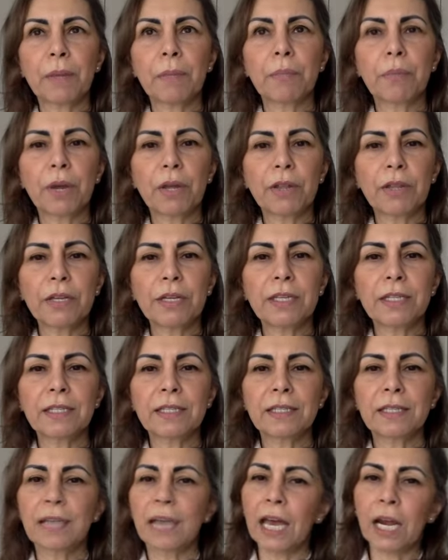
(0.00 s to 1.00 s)

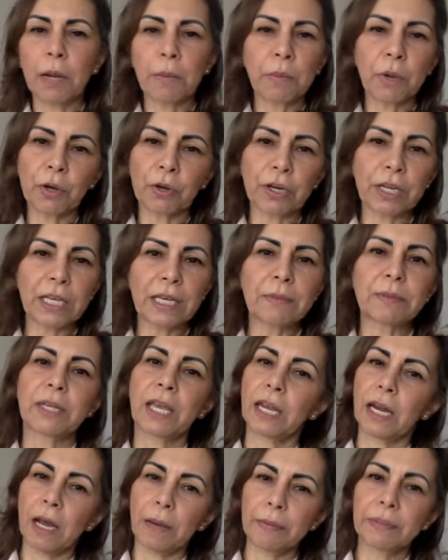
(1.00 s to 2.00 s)
brothers, and I'm not going to keep
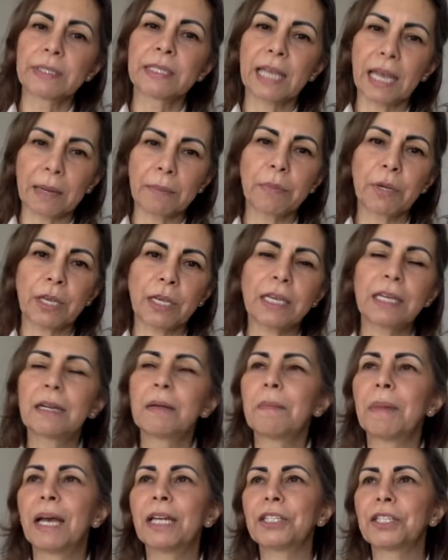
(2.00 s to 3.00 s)
saying up and down, but you can
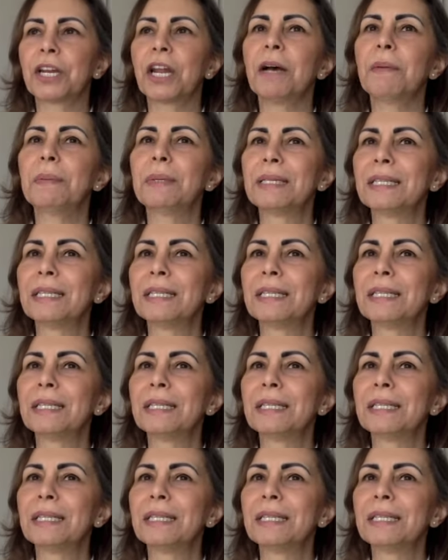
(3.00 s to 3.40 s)
imagine up and